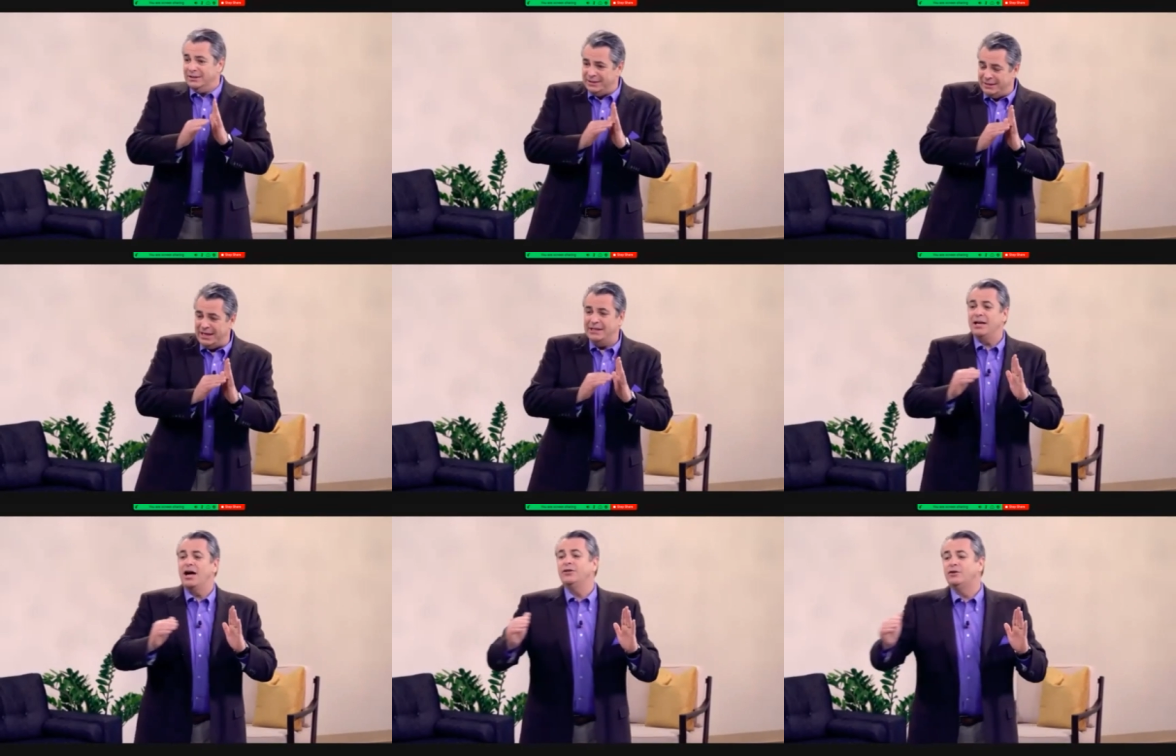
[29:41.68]
to then
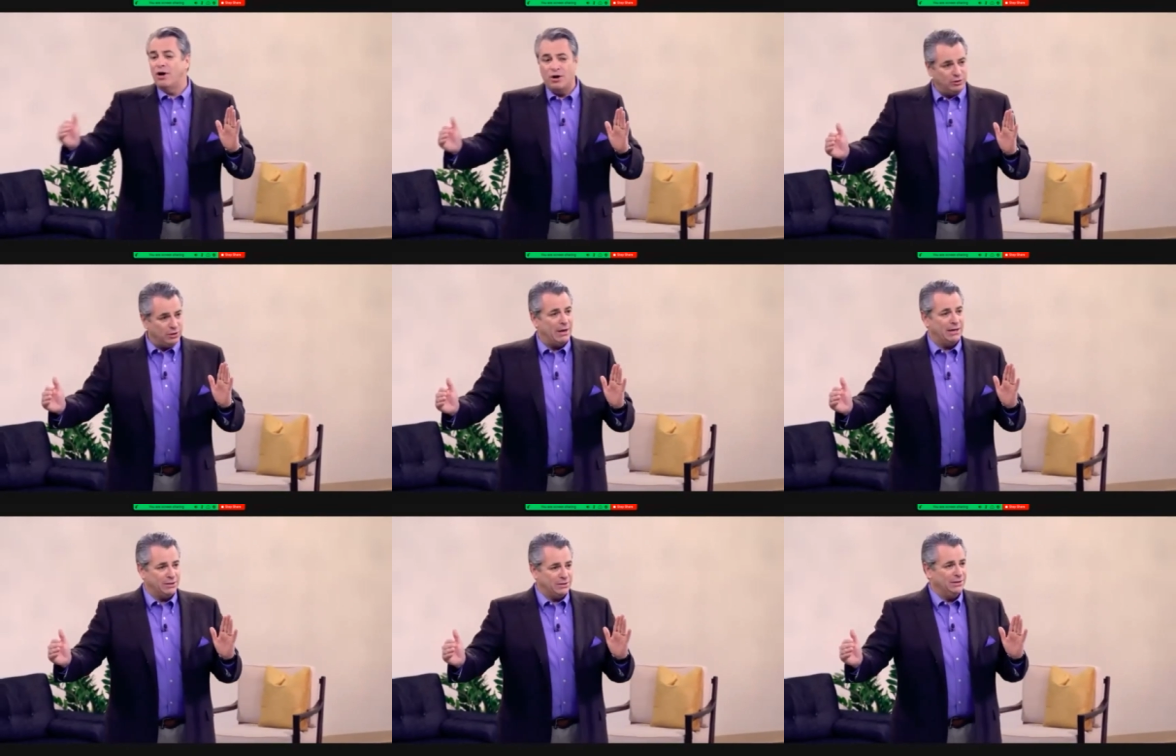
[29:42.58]
get on the road to
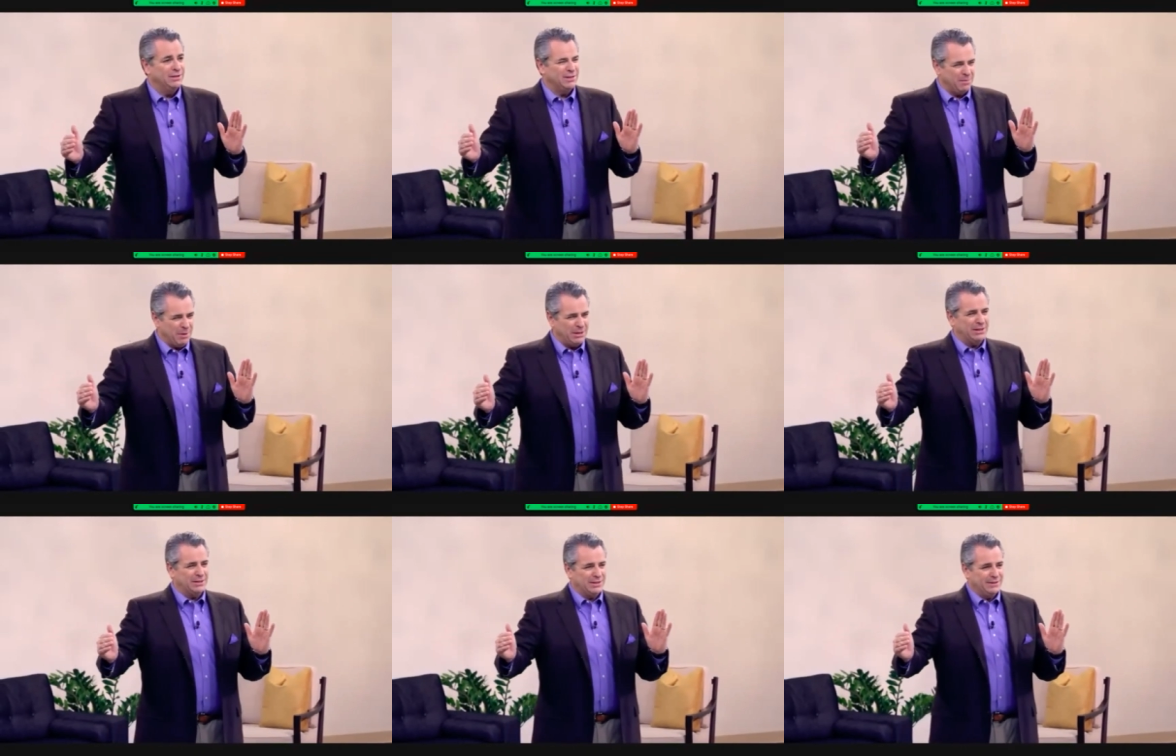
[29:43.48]
mastery. Does that make
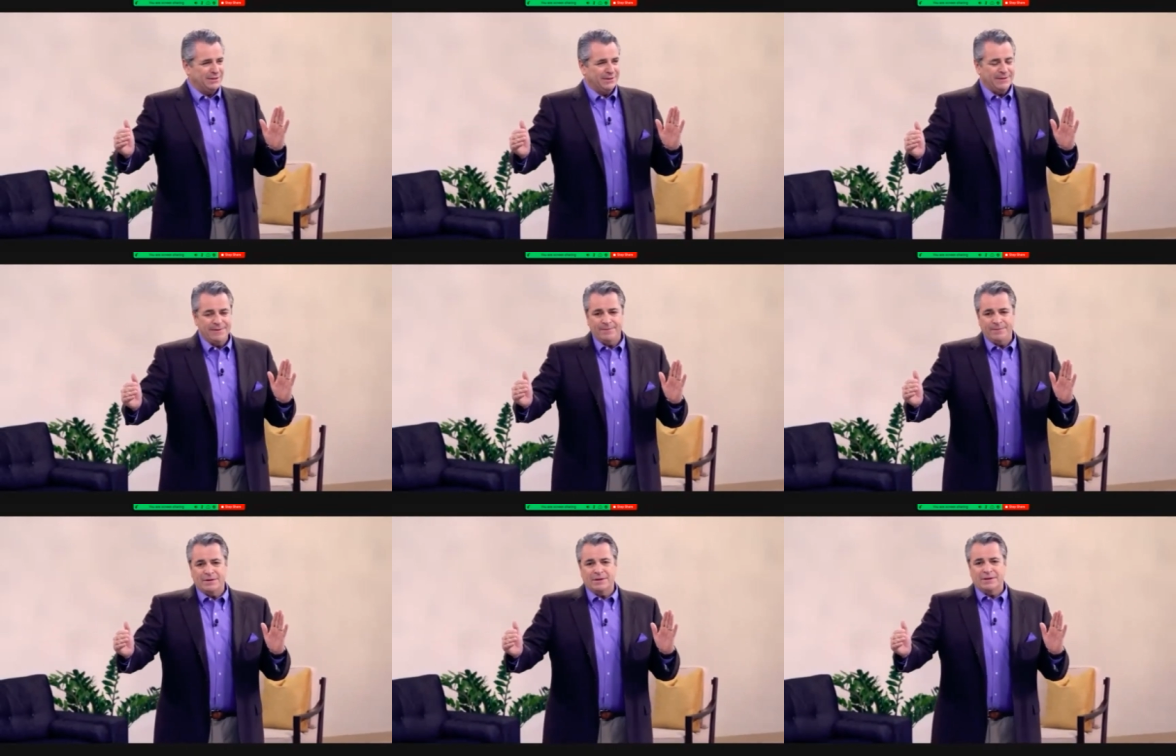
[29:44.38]
sense?
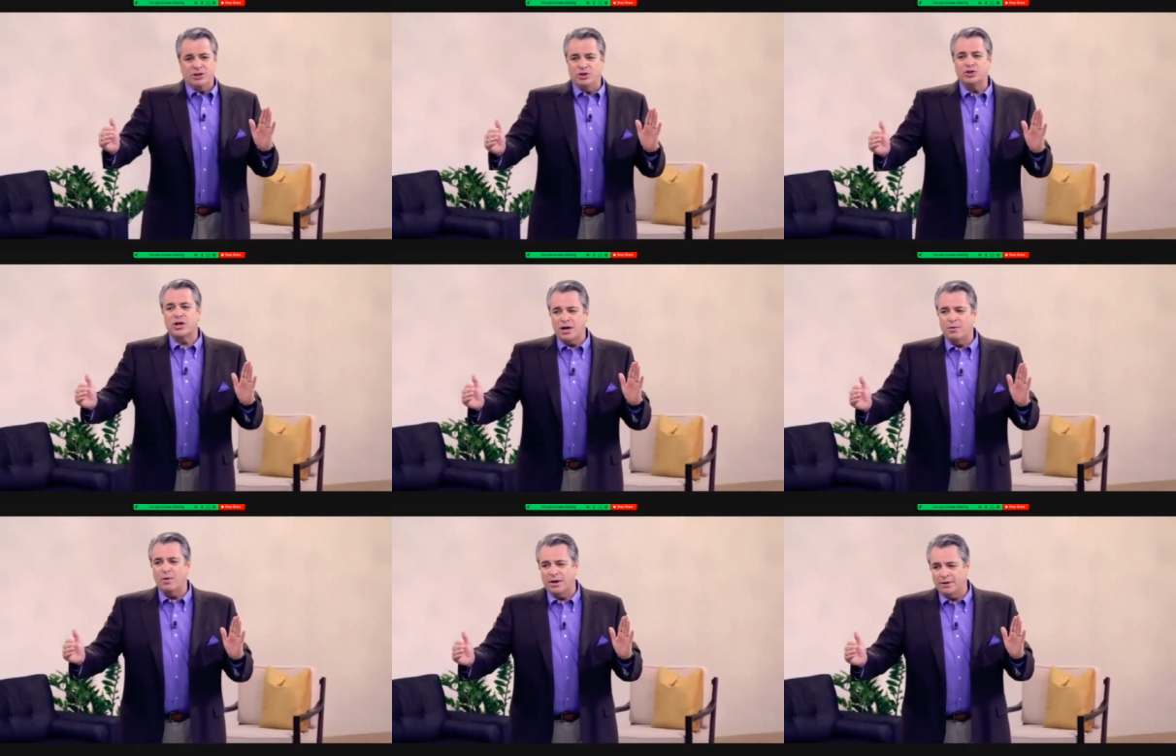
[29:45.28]
You just got
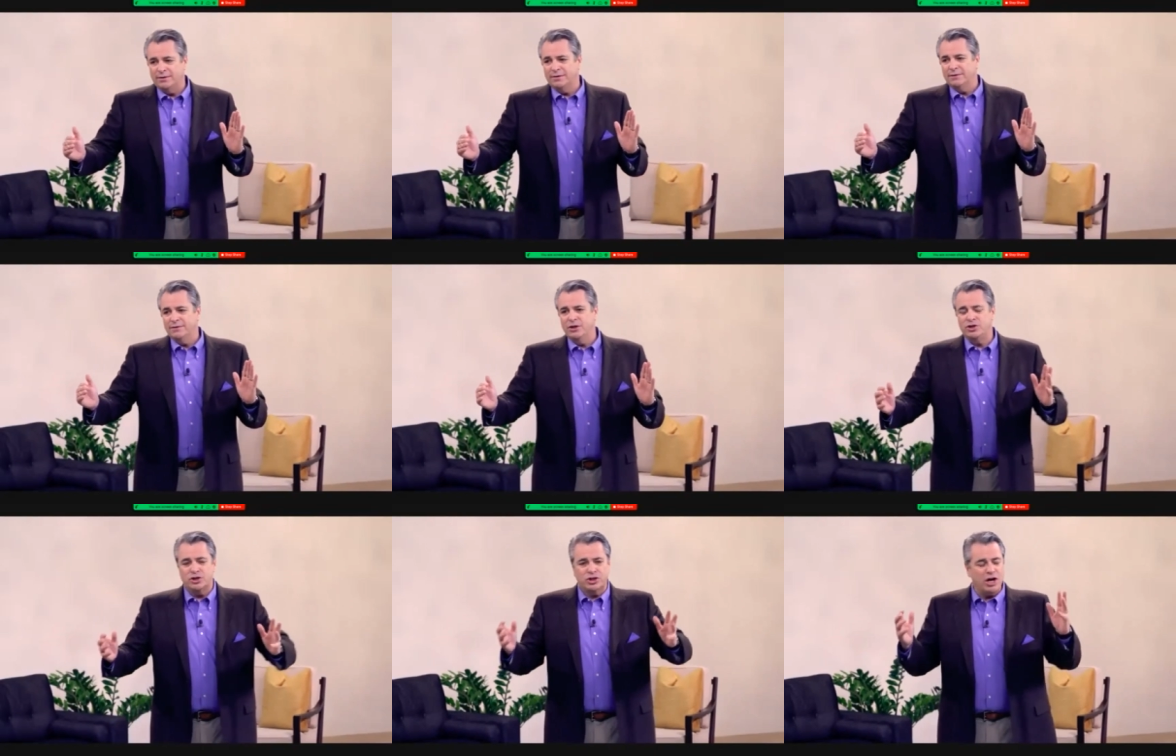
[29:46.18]
to want it. You
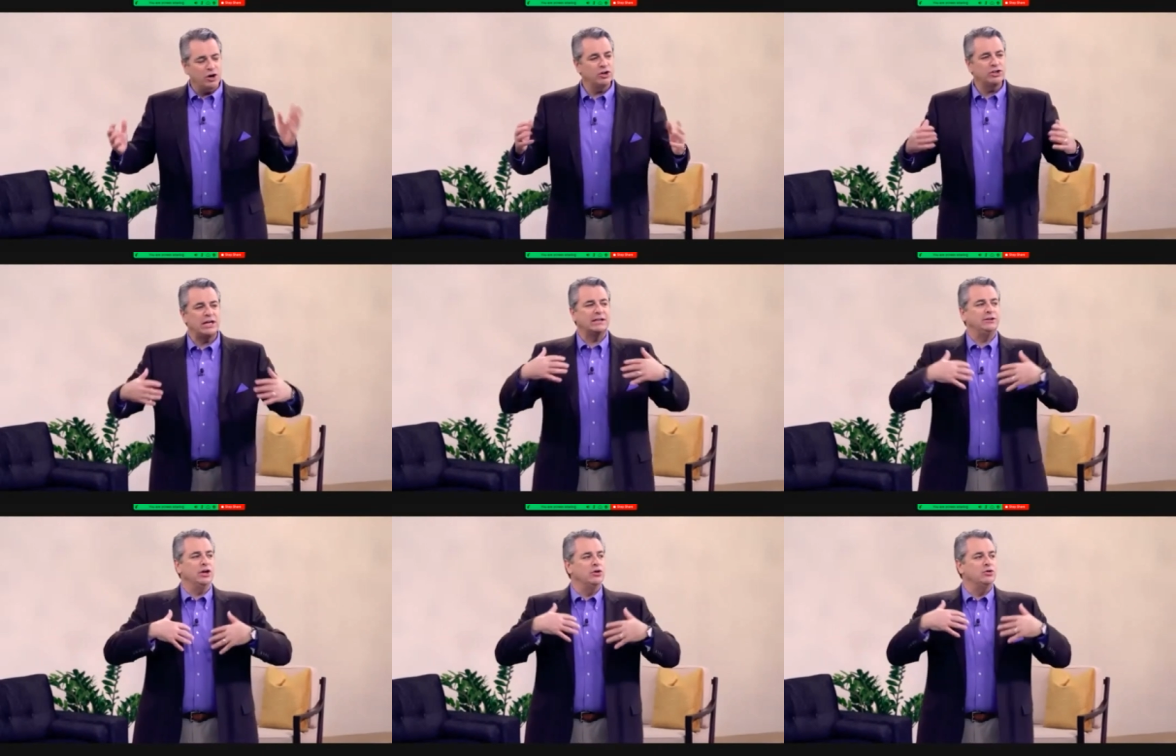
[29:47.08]
just got to understand
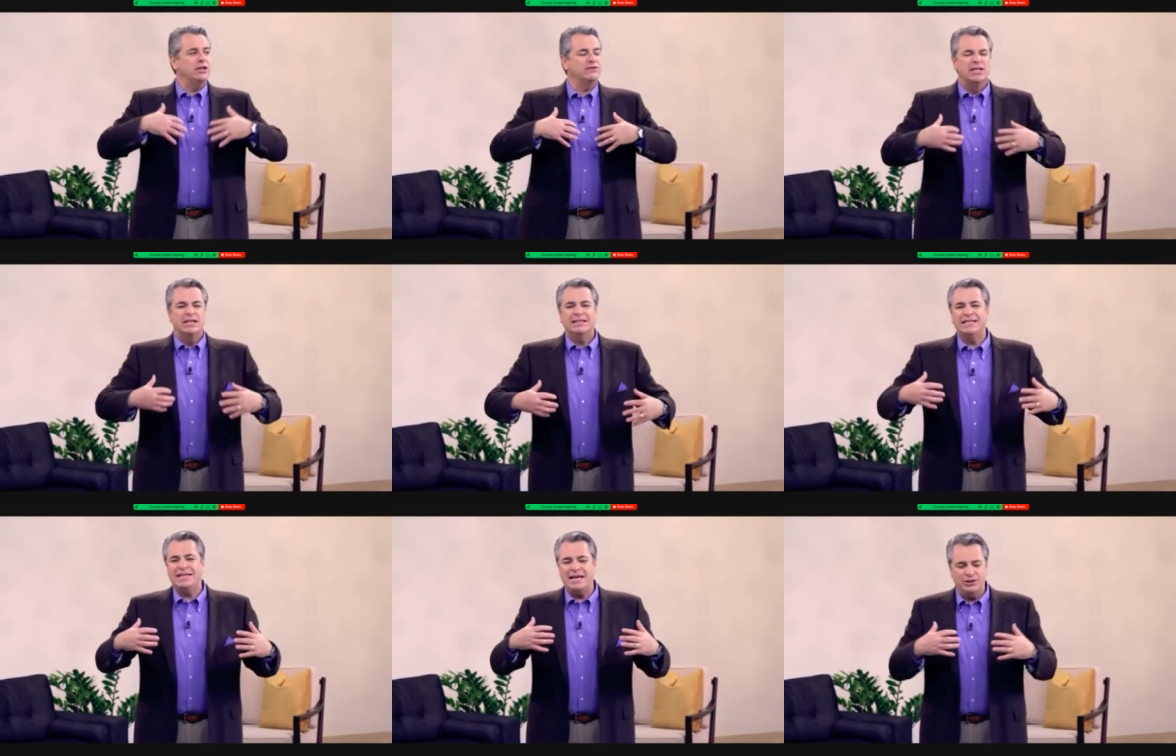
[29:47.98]
that those gifts,
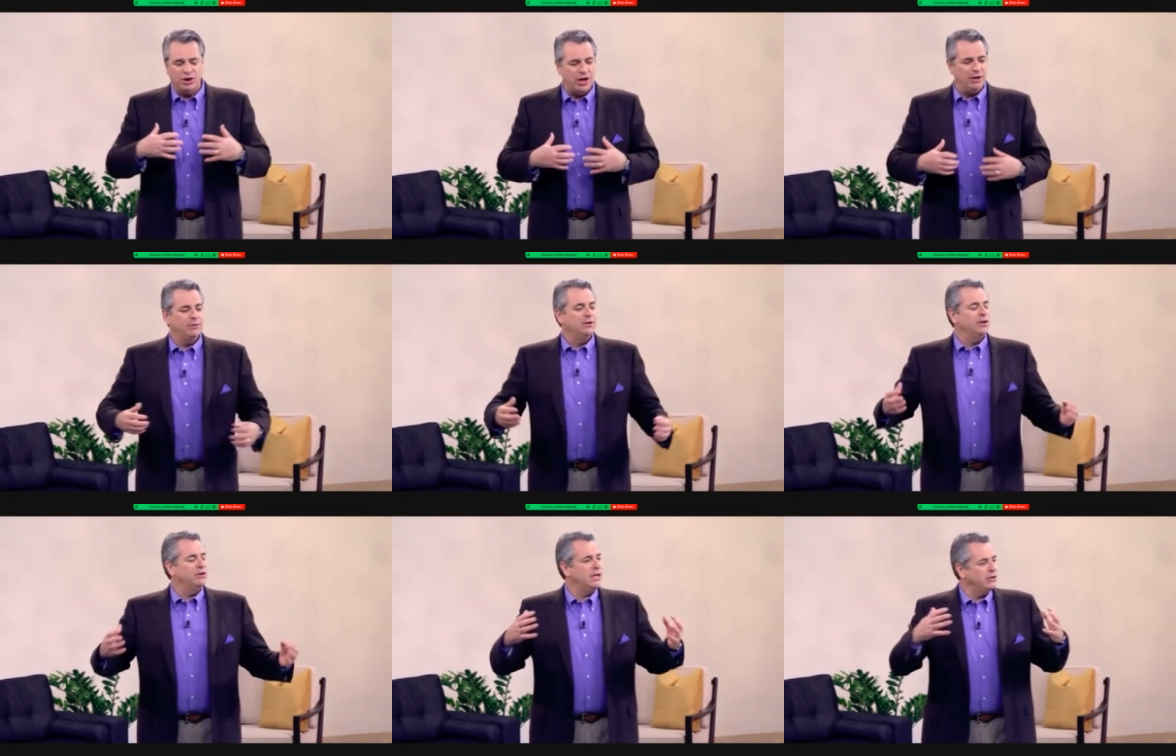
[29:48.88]
they take time.
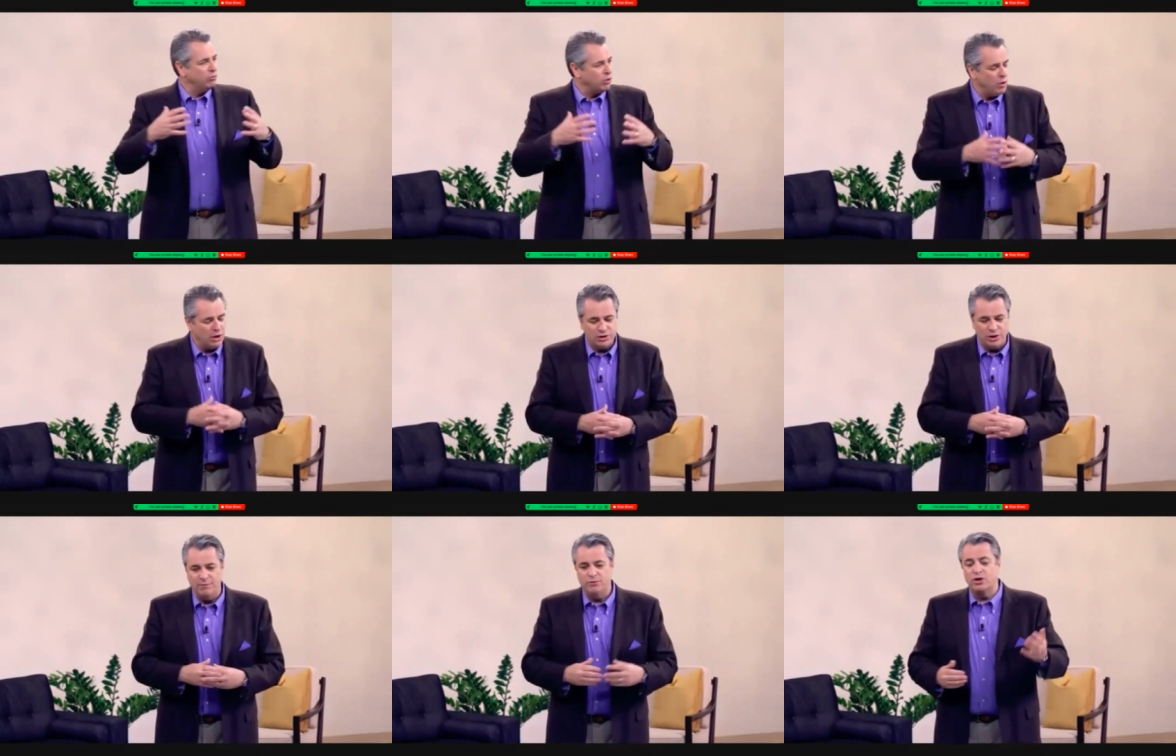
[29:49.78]
It requires
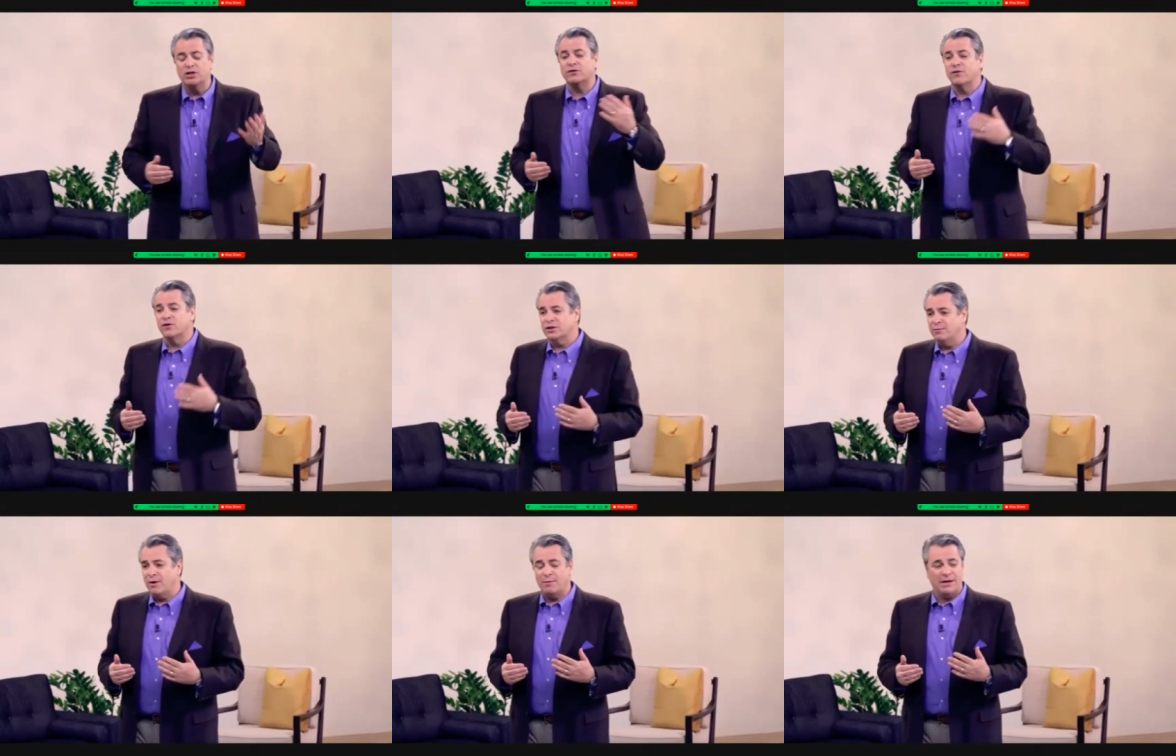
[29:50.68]
time. So here's the first thing about